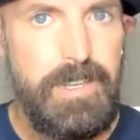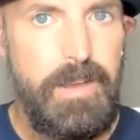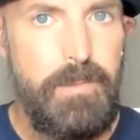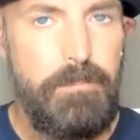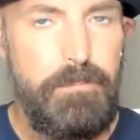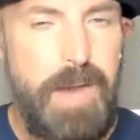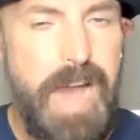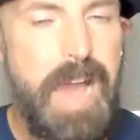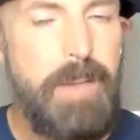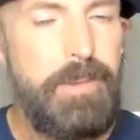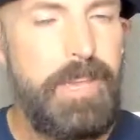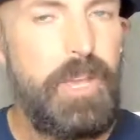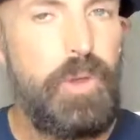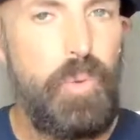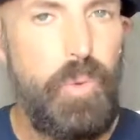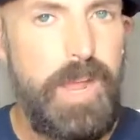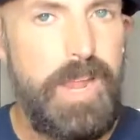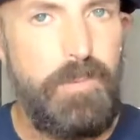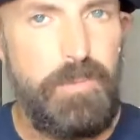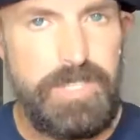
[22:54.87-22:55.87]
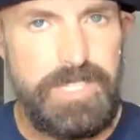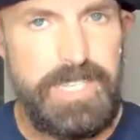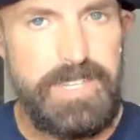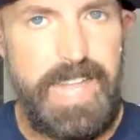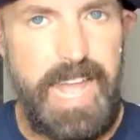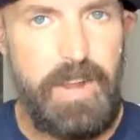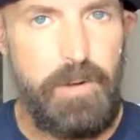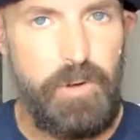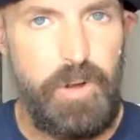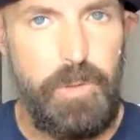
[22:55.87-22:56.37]
Bobby Quinn was in
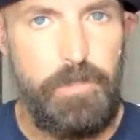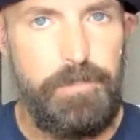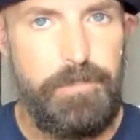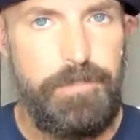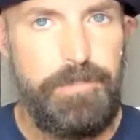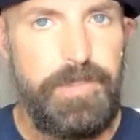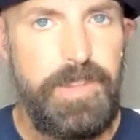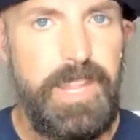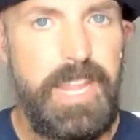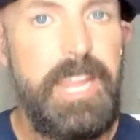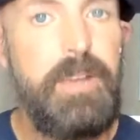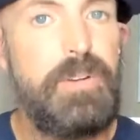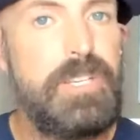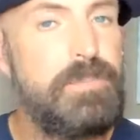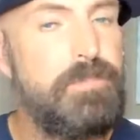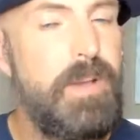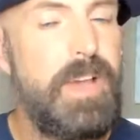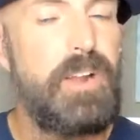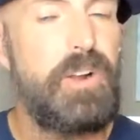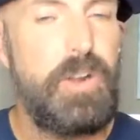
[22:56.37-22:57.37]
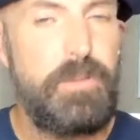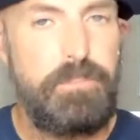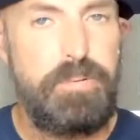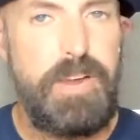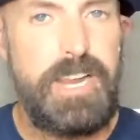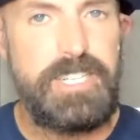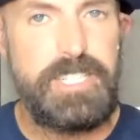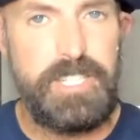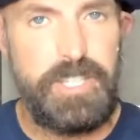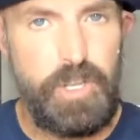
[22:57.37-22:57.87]
that group. He was better at
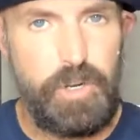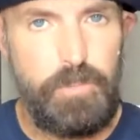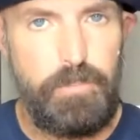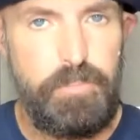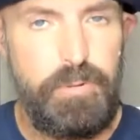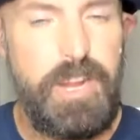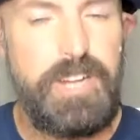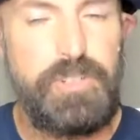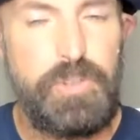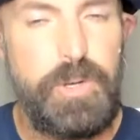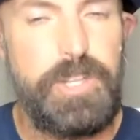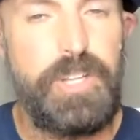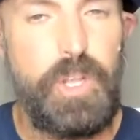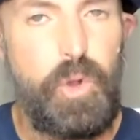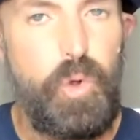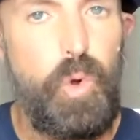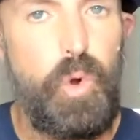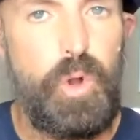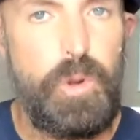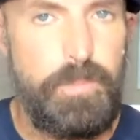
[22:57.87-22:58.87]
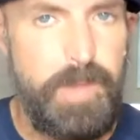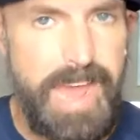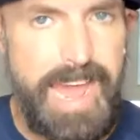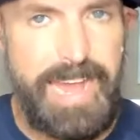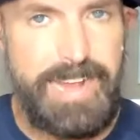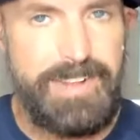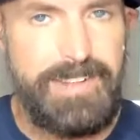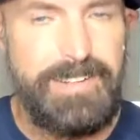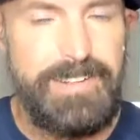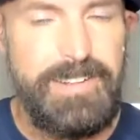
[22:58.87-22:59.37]
pressuring the
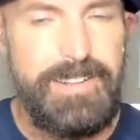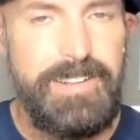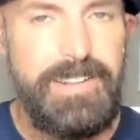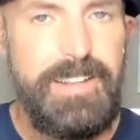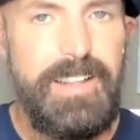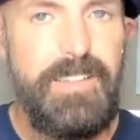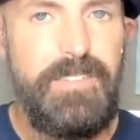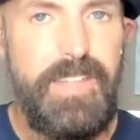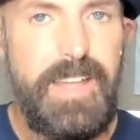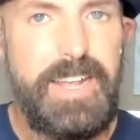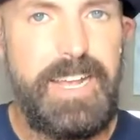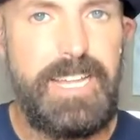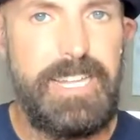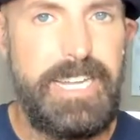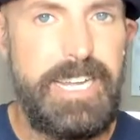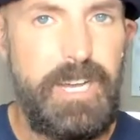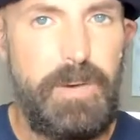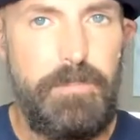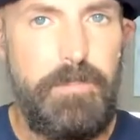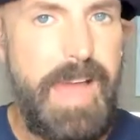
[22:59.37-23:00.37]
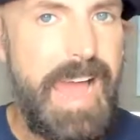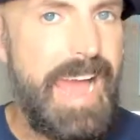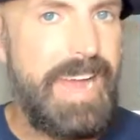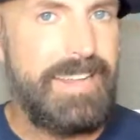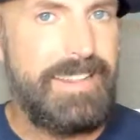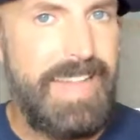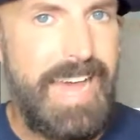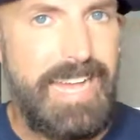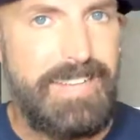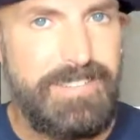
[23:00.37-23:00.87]
quarterback than Khalil
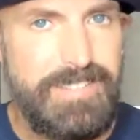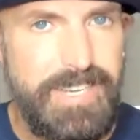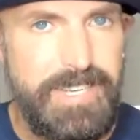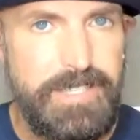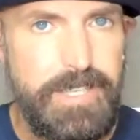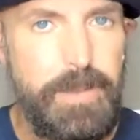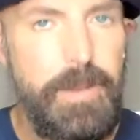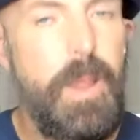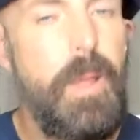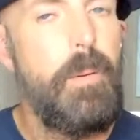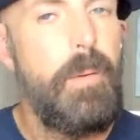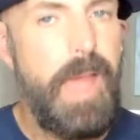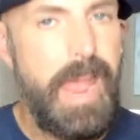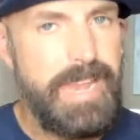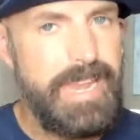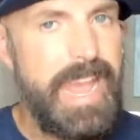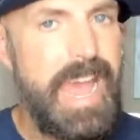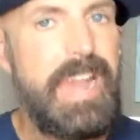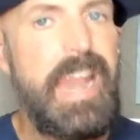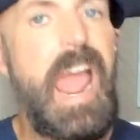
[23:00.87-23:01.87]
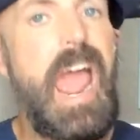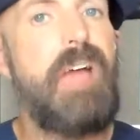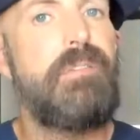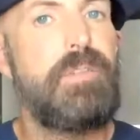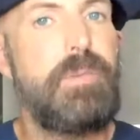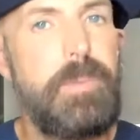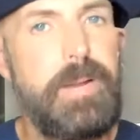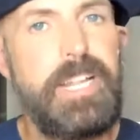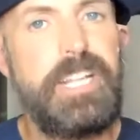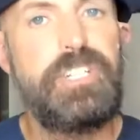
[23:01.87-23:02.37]
Mack last season. And yet
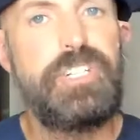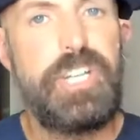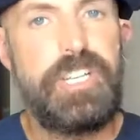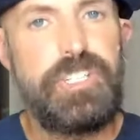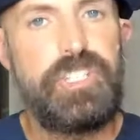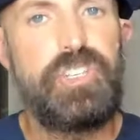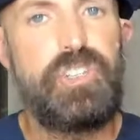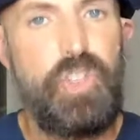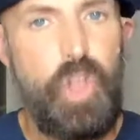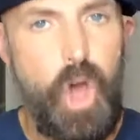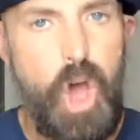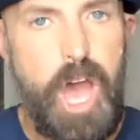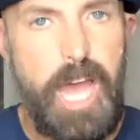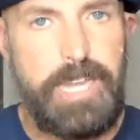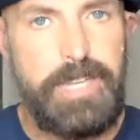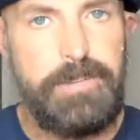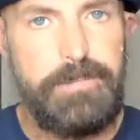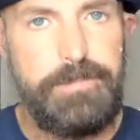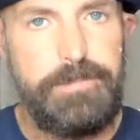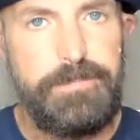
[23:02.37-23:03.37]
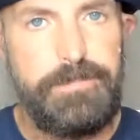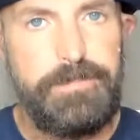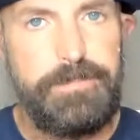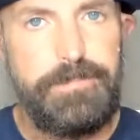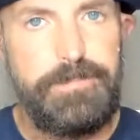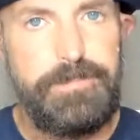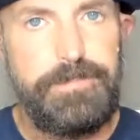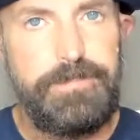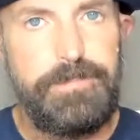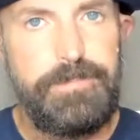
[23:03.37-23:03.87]
everybody just thought
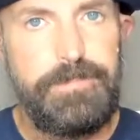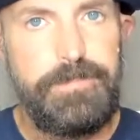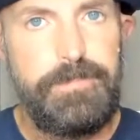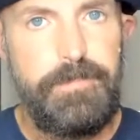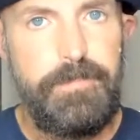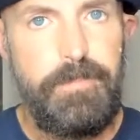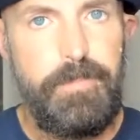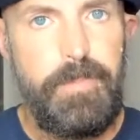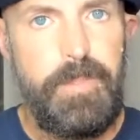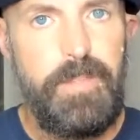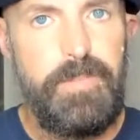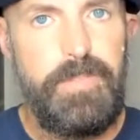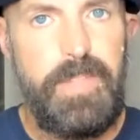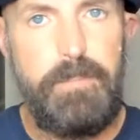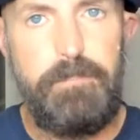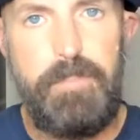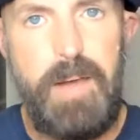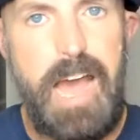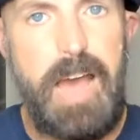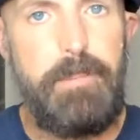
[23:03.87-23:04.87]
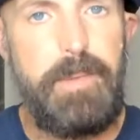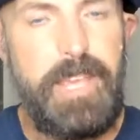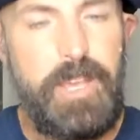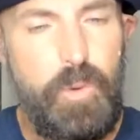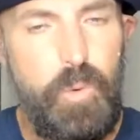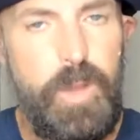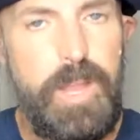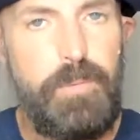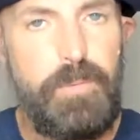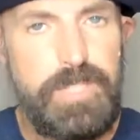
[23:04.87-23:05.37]
that Bobby
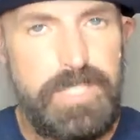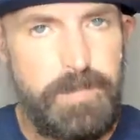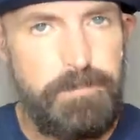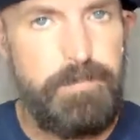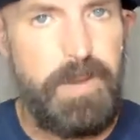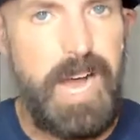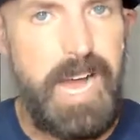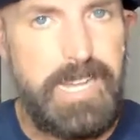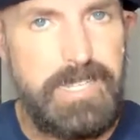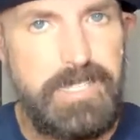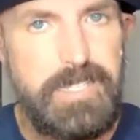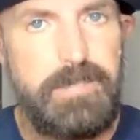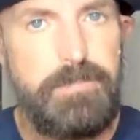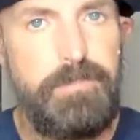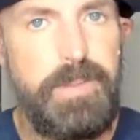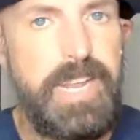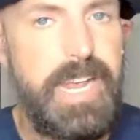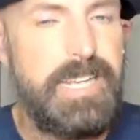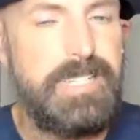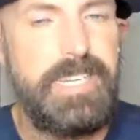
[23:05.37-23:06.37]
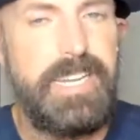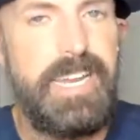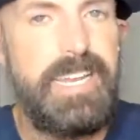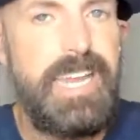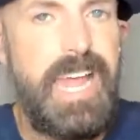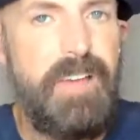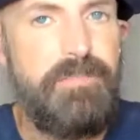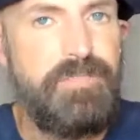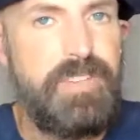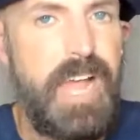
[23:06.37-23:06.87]
Quinn was a bust because he didn't
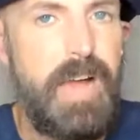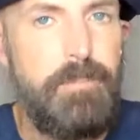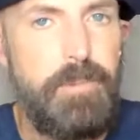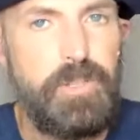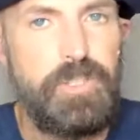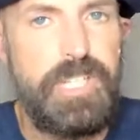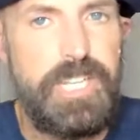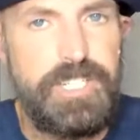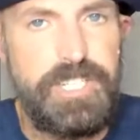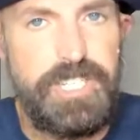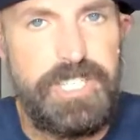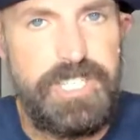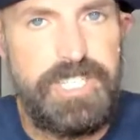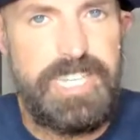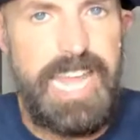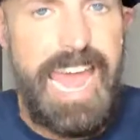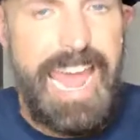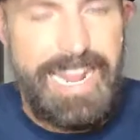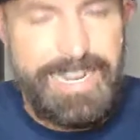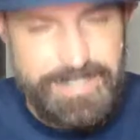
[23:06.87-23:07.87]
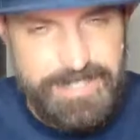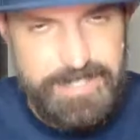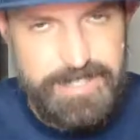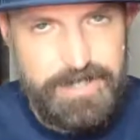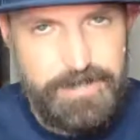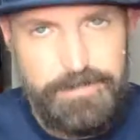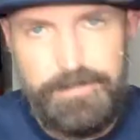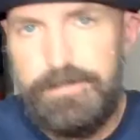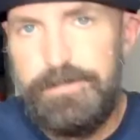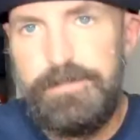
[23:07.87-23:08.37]
have double-digit sacks.
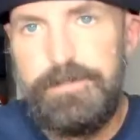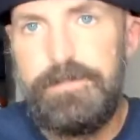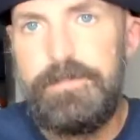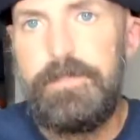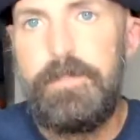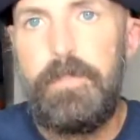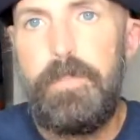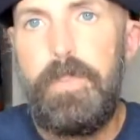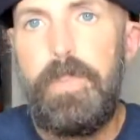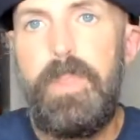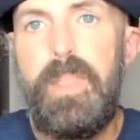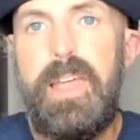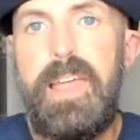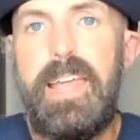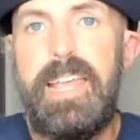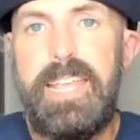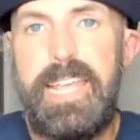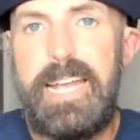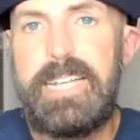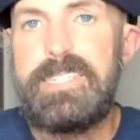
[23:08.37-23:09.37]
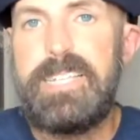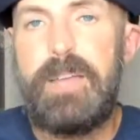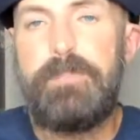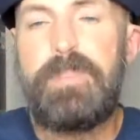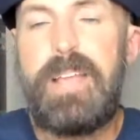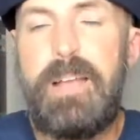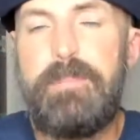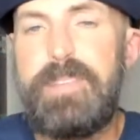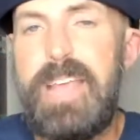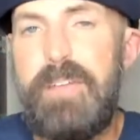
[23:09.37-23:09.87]
You
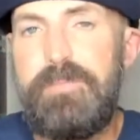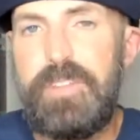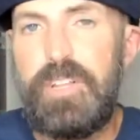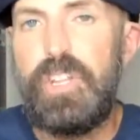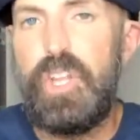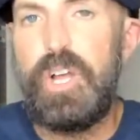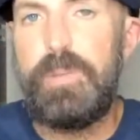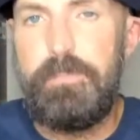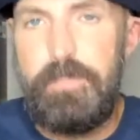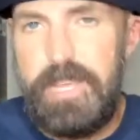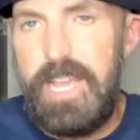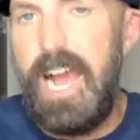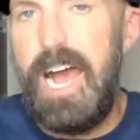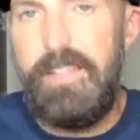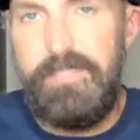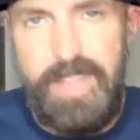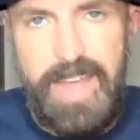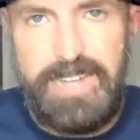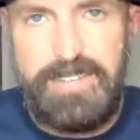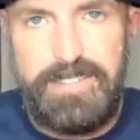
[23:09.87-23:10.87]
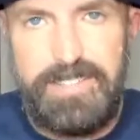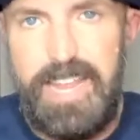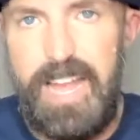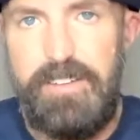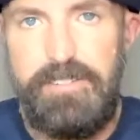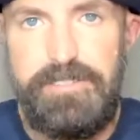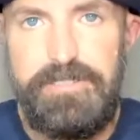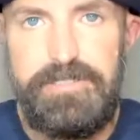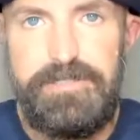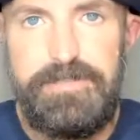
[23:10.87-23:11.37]
sometimes have to look beyond that
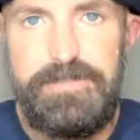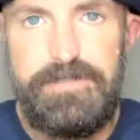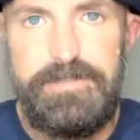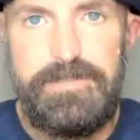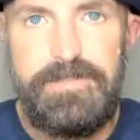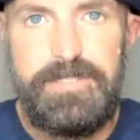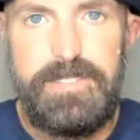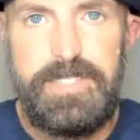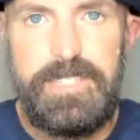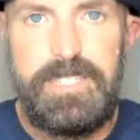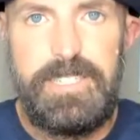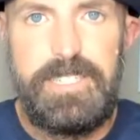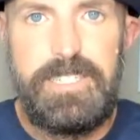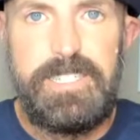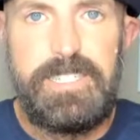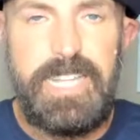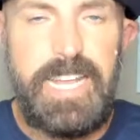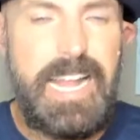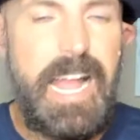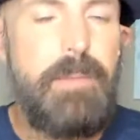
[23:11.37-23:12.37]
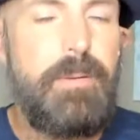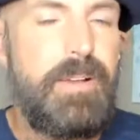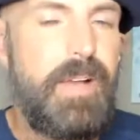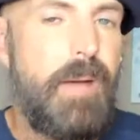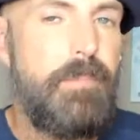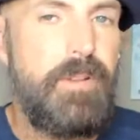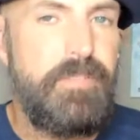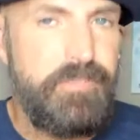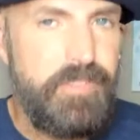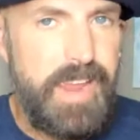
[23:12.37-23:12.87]
stuff. Like,
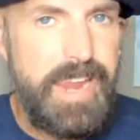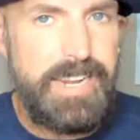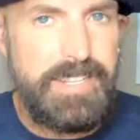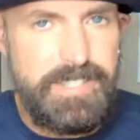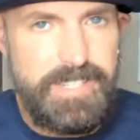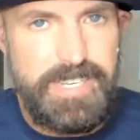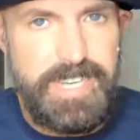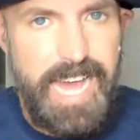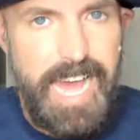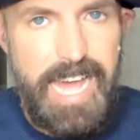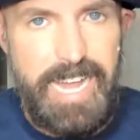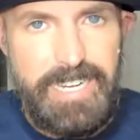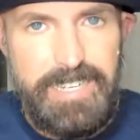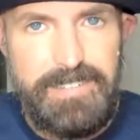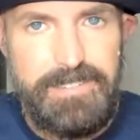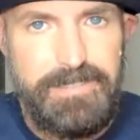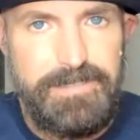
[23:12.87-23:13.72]
I'm a fantasy guy.